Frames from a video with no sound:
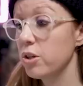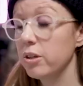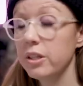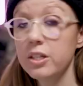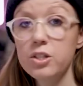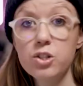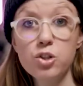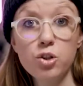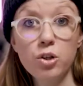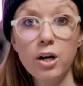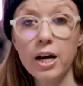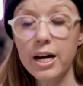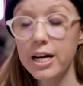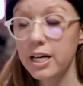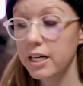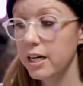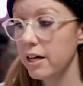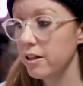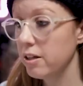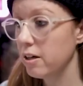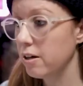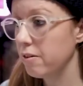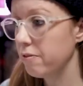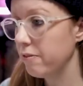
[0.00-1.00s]
So let's try
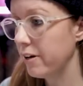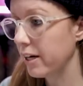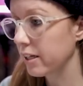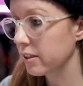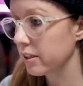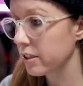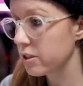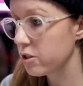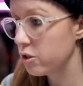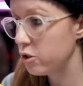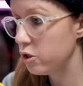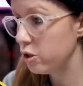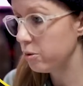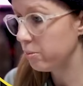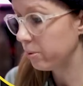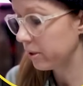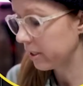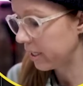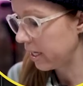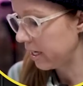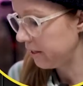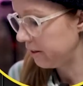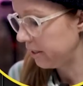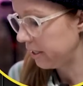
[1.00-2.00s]
another effect. Let's
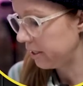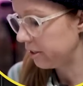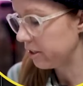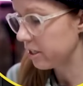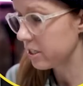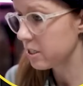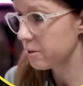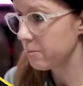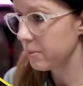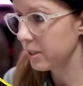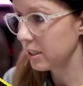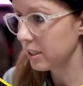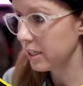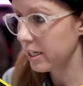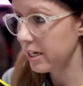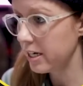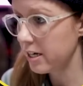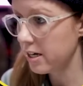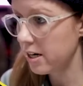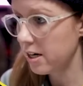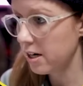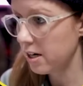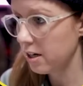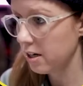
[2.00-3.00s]
duplicate the adjustment
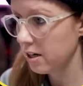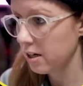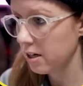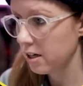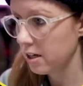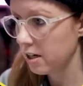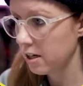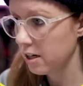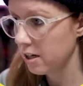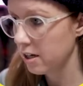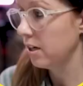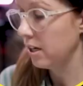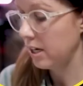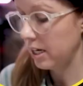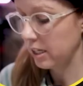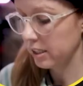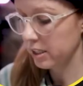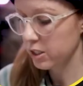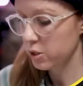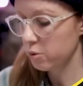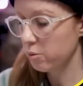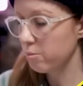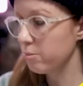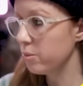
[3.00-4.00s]
layer
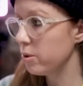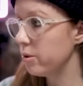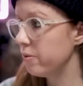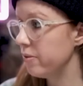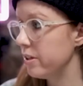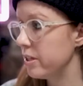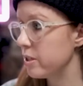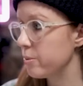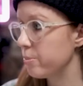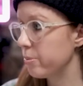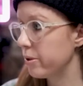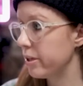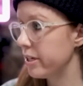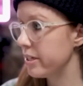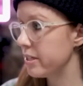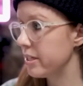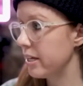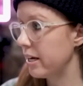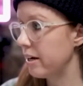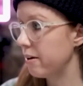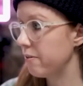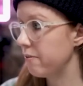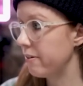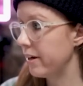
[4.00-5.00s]
and let's remove these
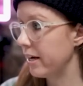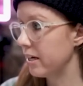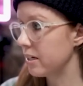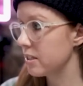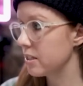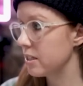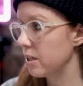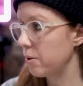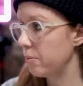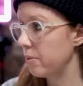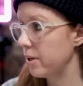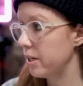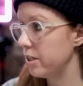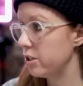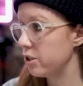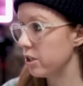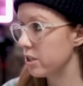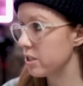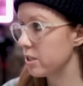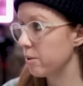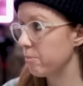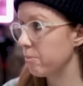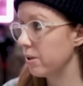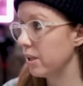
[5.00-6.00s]
preset effects that we
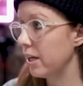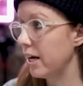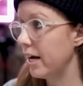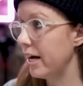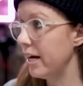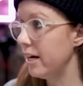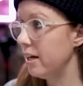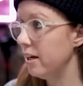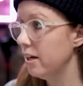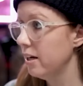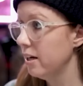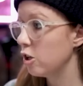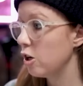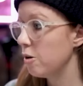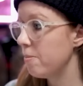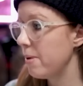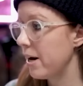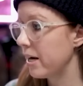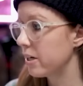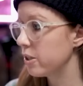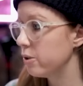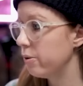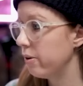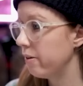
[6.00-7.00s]
just applied. Go
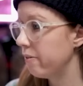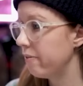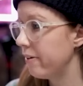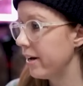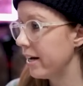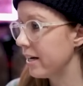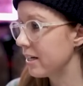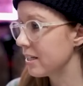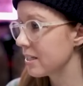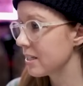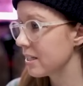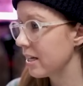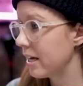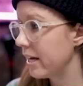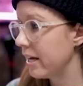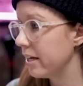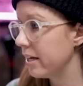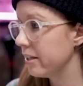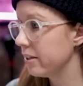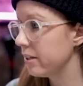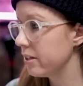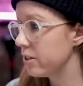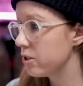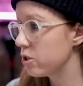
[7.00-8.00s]
back to effects
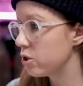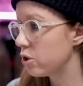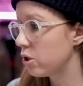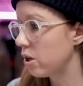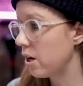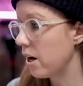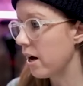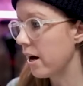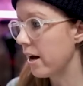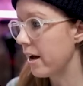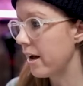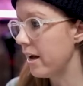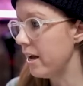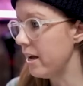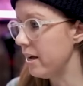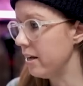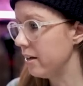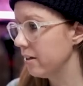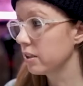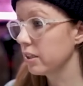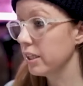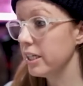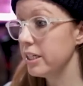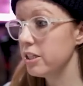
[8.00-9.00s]
and let's try
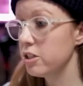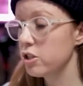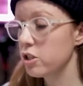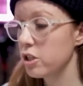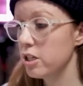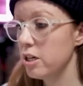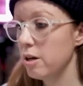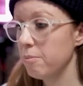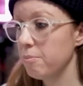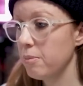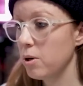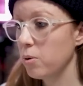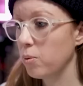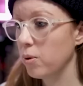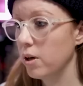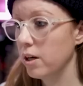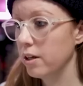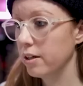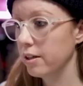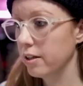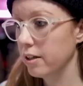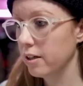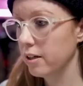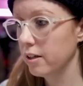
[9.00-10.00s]
glitch number
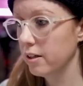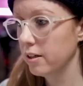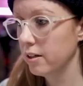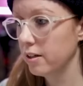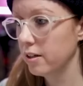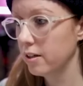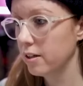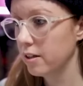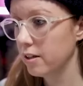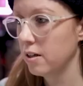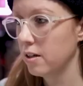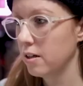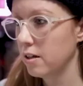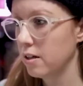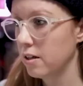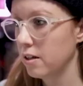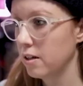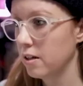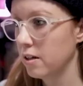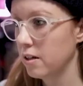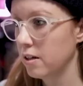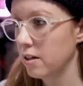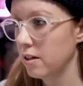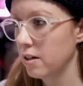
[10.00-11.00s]
1.
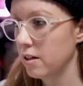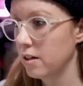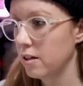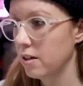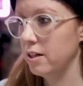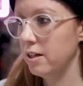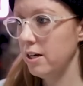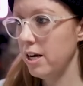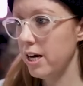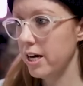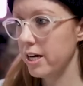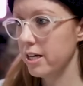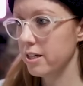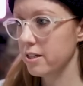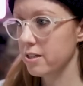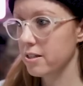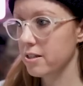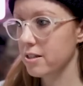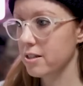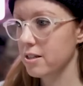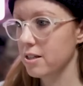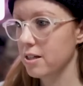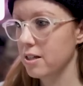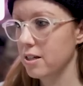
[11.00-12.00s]

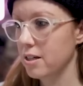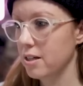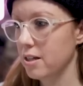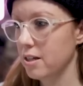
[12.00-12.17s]
Nice.